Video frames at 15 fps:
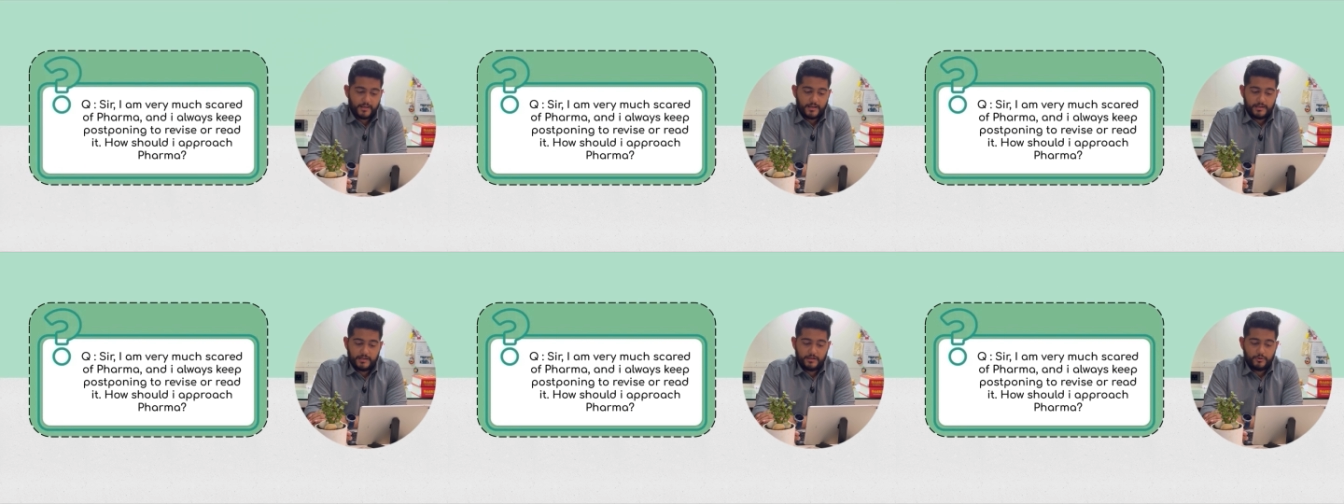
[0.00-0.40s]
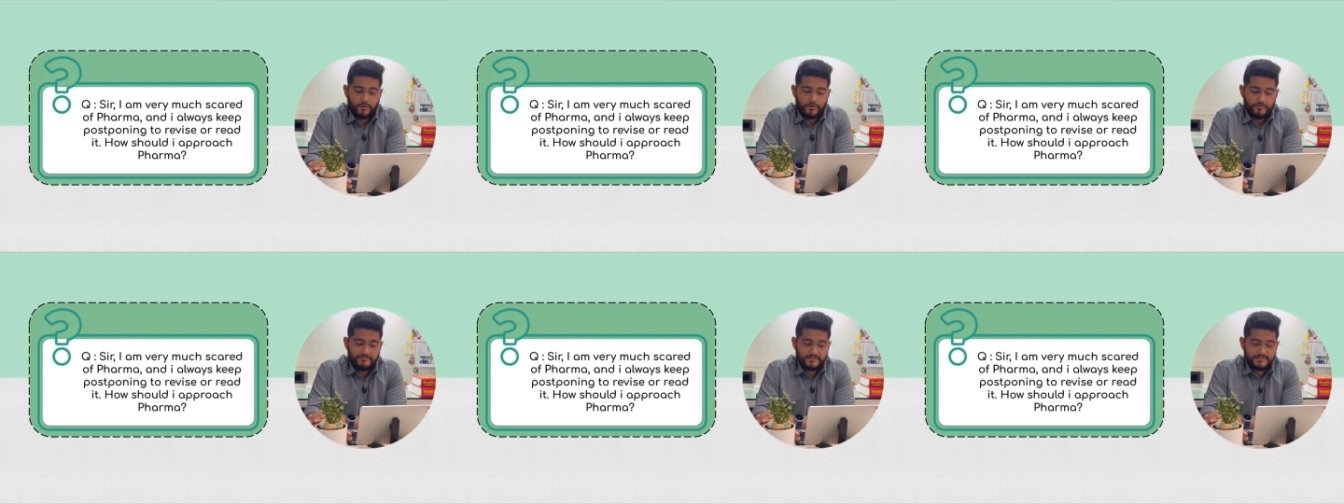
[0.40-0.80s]
And I
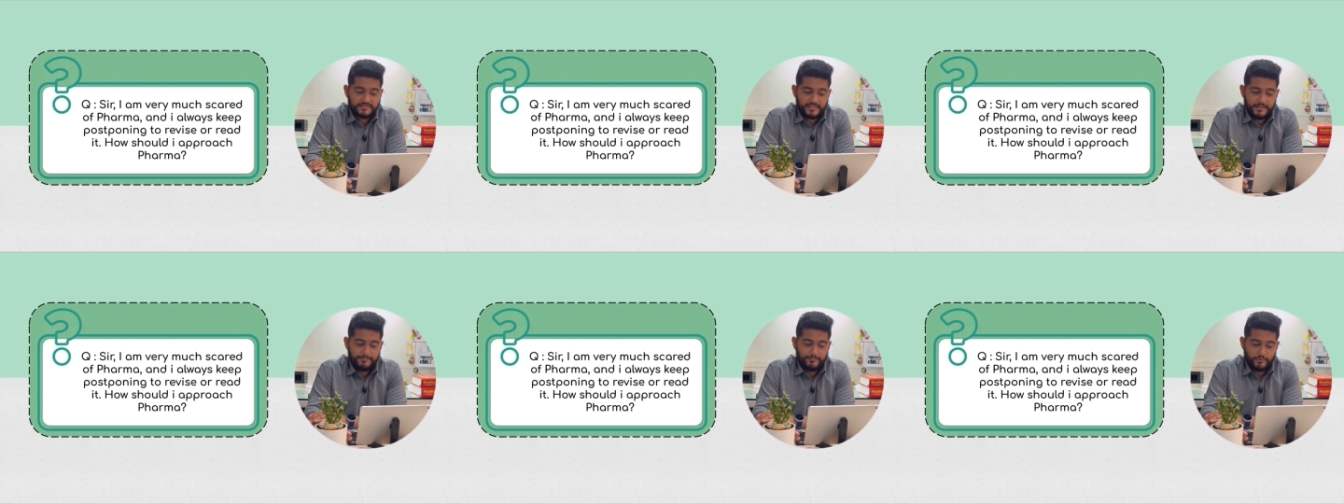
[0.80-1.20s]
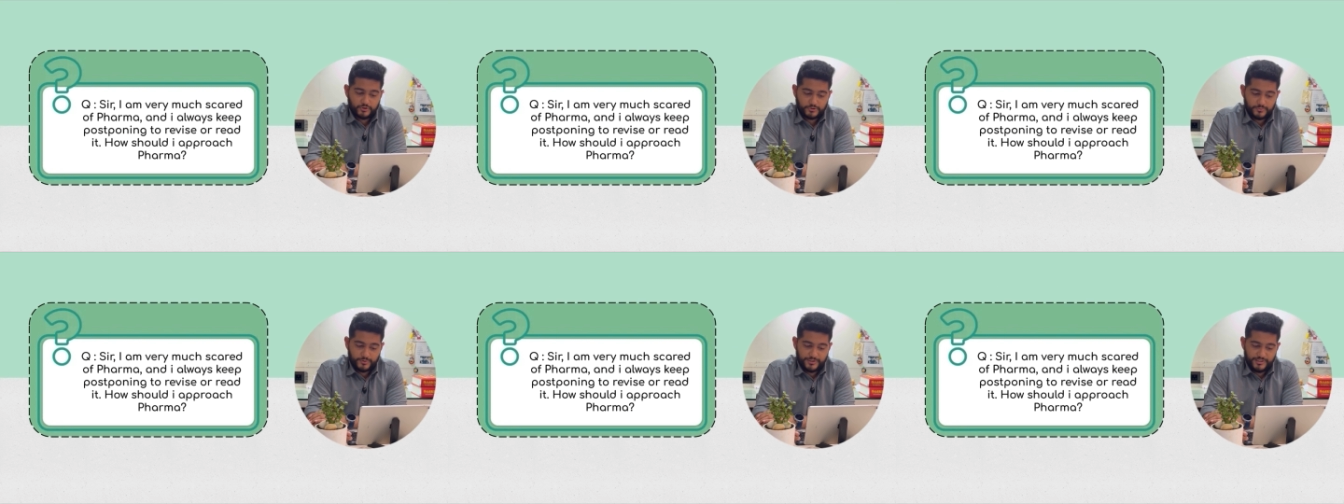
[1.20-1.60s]
always keep
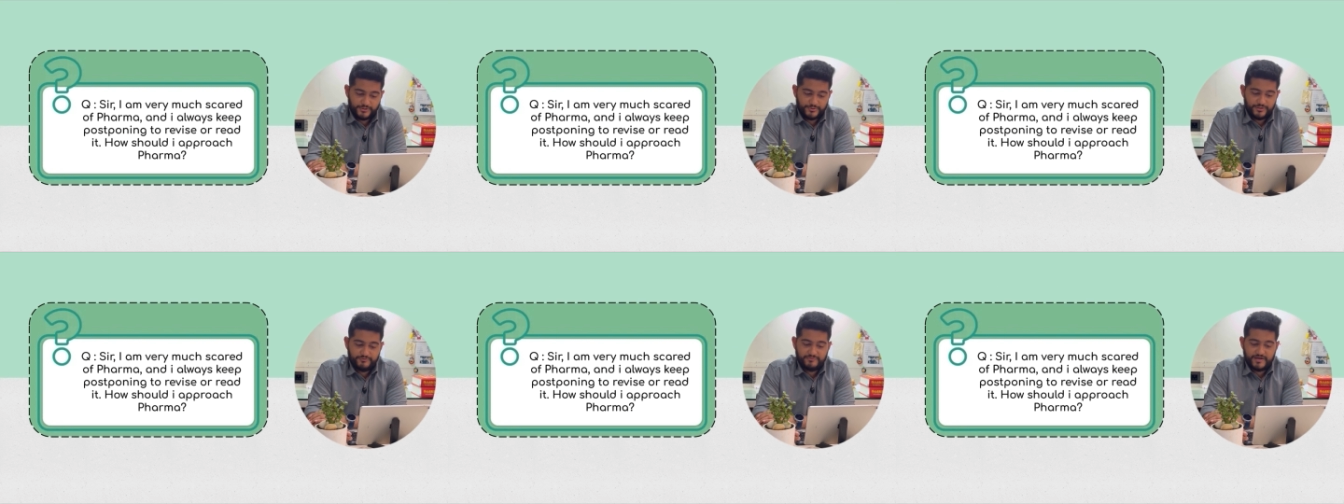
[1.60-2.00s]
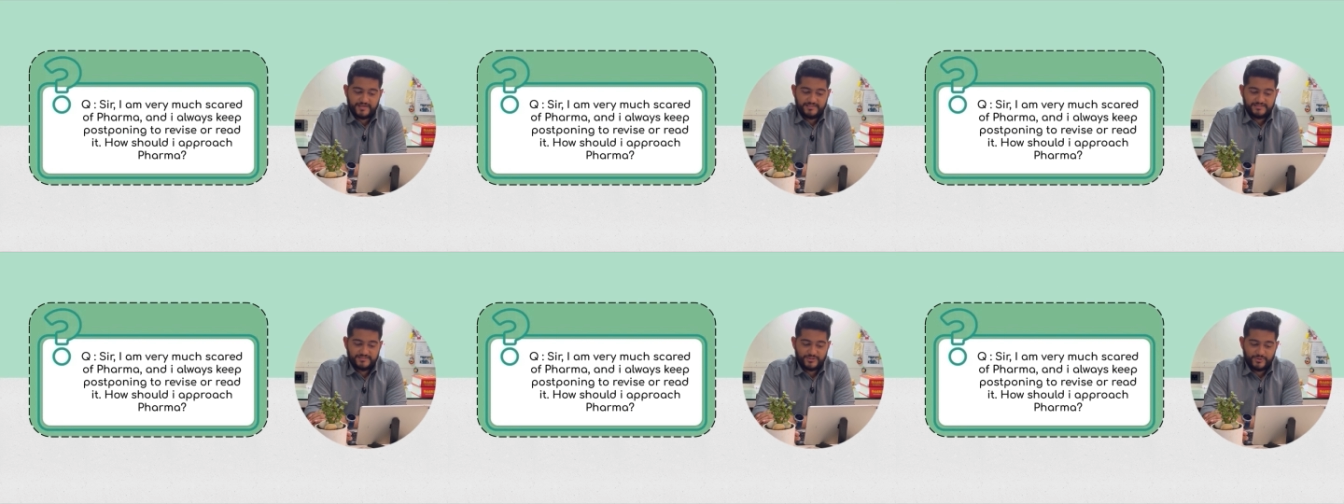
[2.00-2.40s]
postponing to
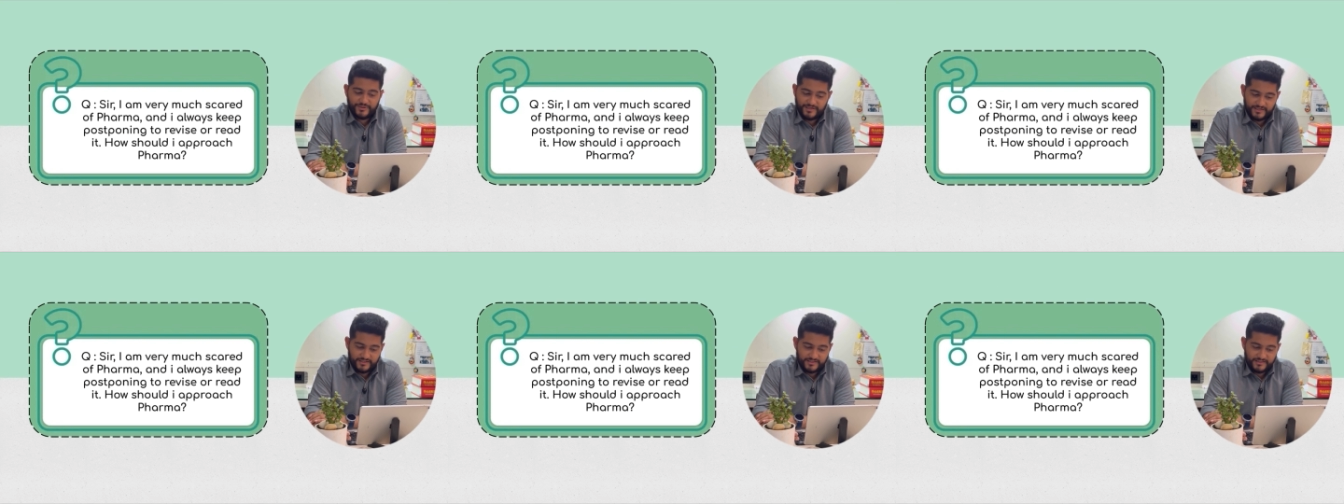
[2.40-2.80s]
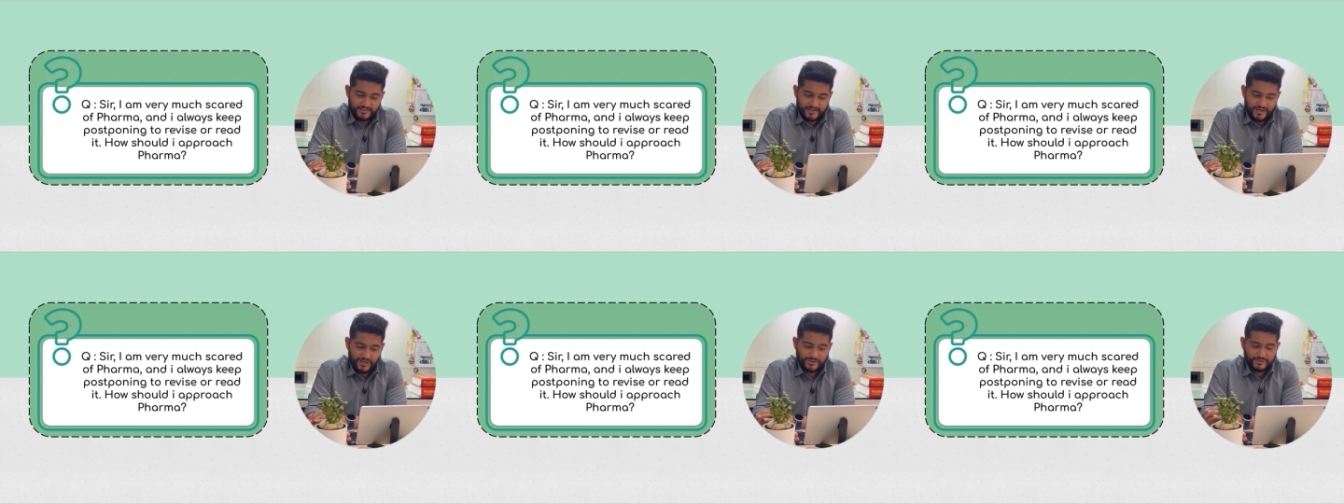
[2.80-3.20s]
revise or read it.
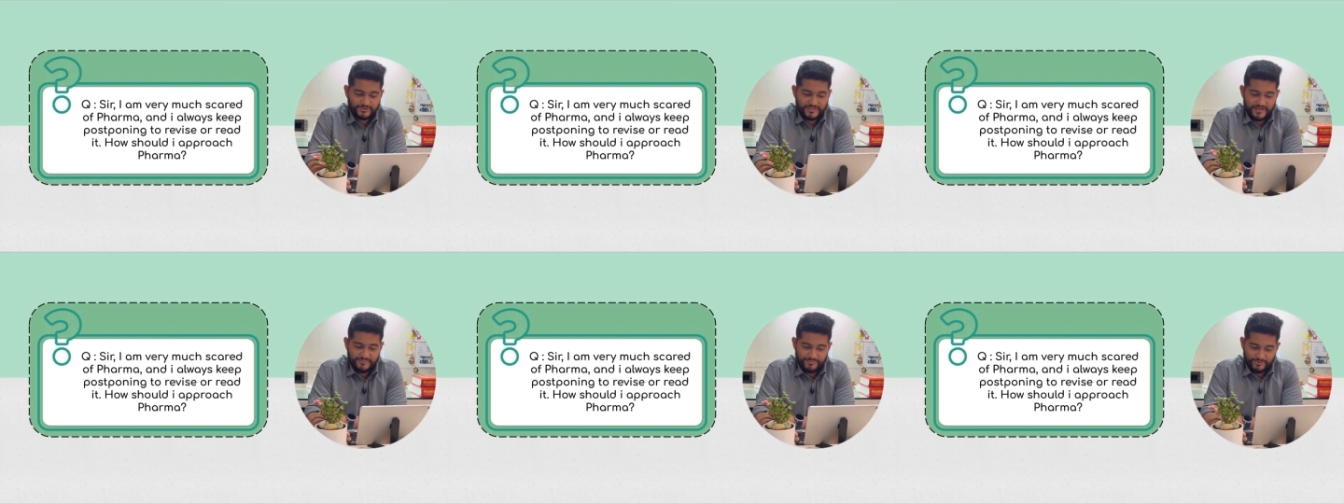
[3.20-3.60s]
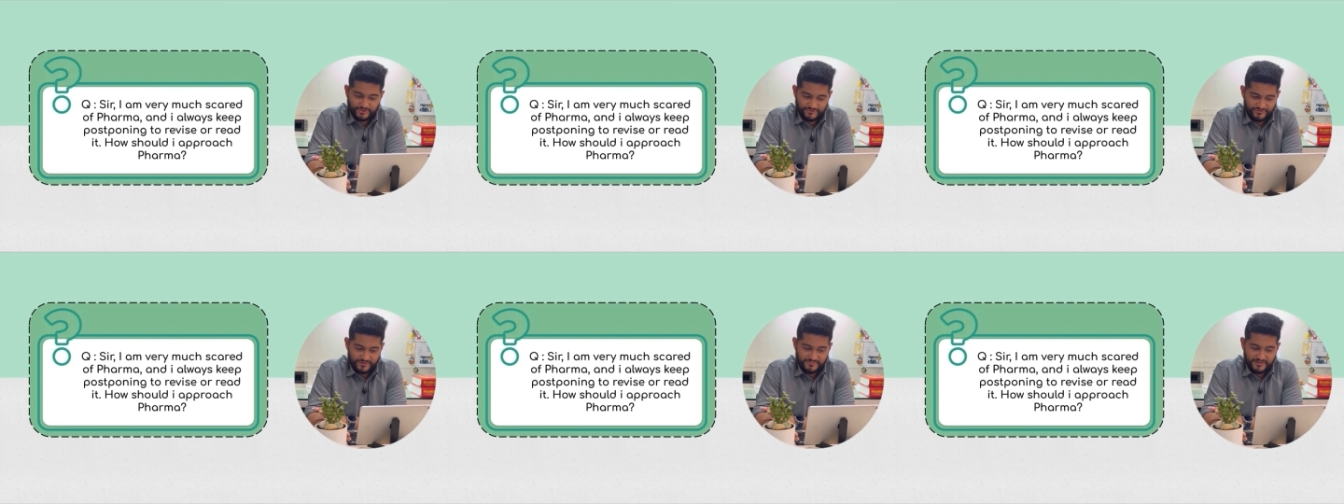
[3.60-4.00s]
How should I
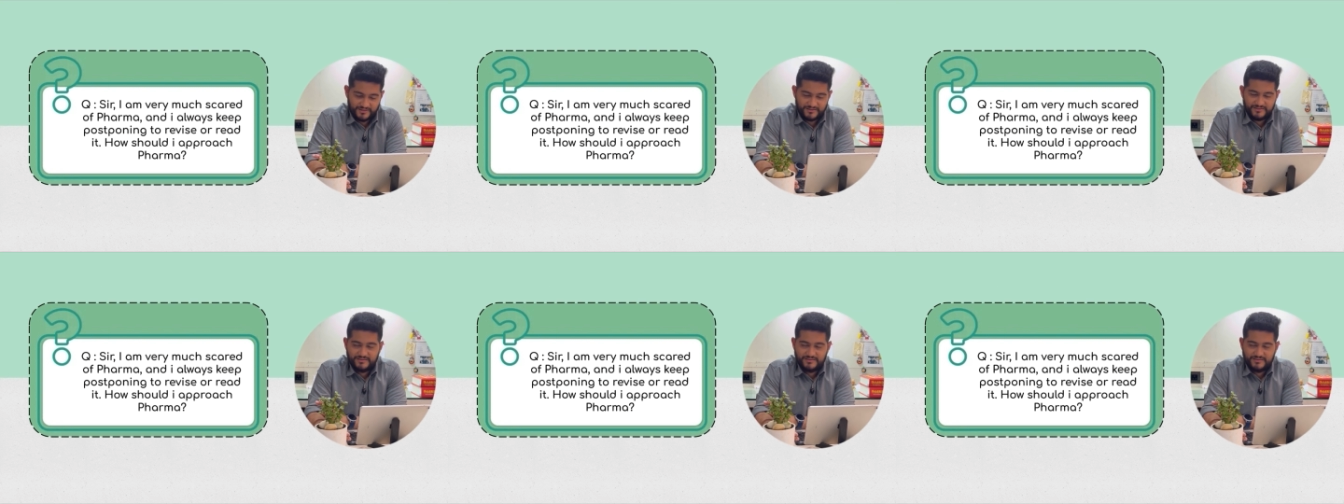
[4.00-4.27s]
approach pharma?